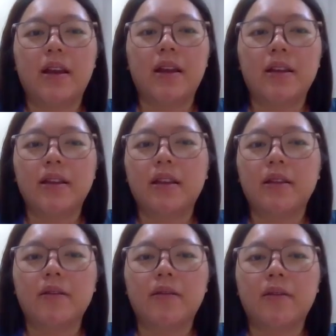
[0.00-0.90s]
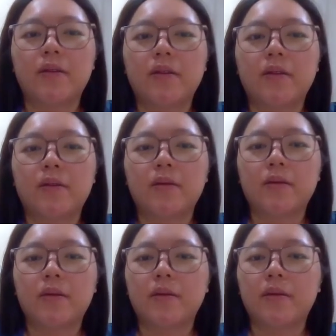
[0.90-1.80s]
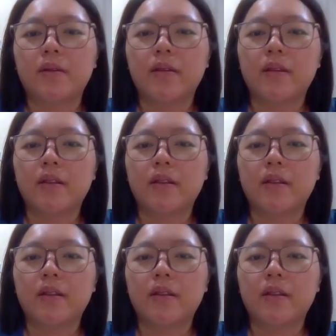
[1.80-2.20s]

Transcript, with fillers: Do you give money to homeless people? Do you